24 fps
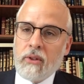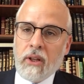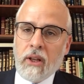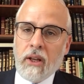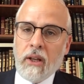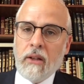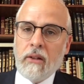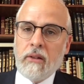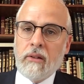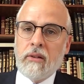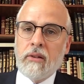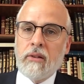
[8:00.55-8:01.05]
to
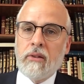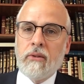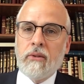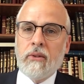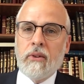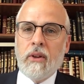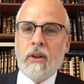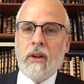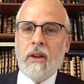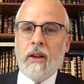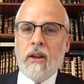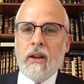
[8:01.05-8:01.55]
eat,
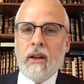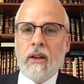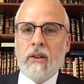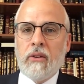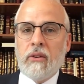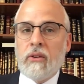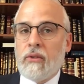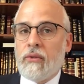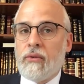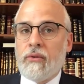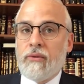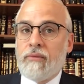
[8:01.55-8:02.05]

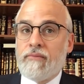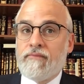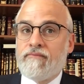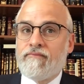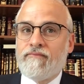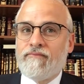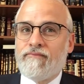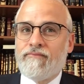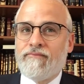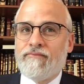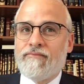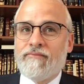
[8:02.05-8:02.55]
as if
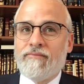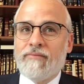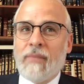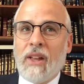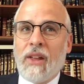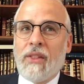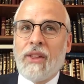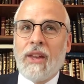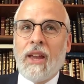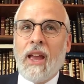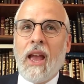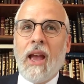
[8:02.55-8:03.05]

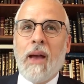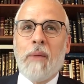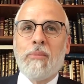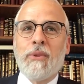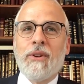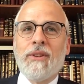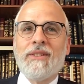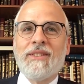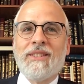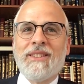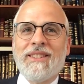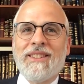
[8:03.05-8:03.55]
nothing
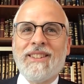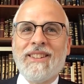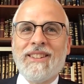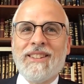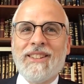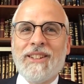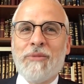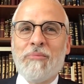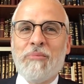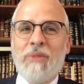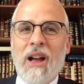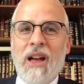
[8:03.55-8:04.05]
happened. It
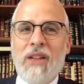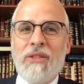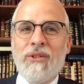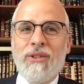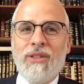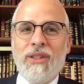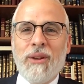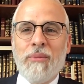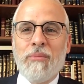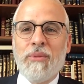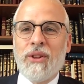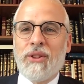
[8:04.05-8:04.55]
didn't bother
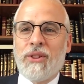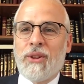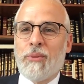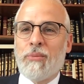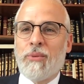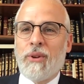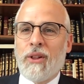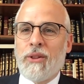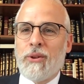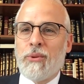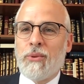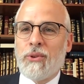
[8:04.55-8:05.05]
them that their
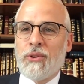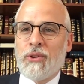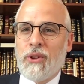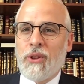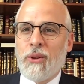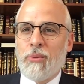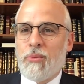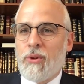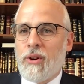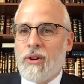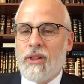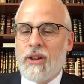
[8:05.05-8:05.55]
brother was in
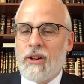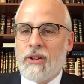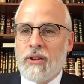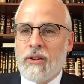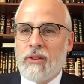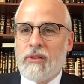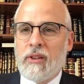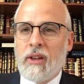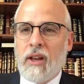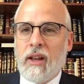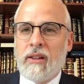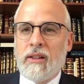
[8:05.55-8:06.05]
the bar. They
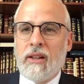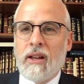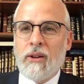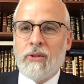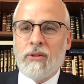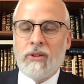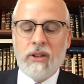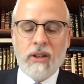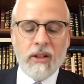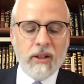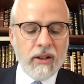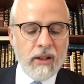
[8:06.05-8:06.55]
just sat
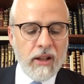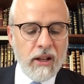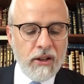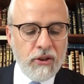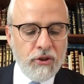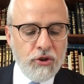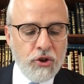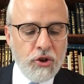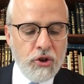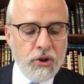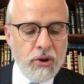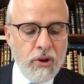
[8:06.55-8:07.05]
down to eat
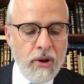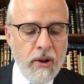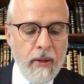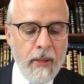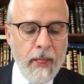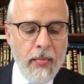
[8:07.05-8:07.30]
lunch.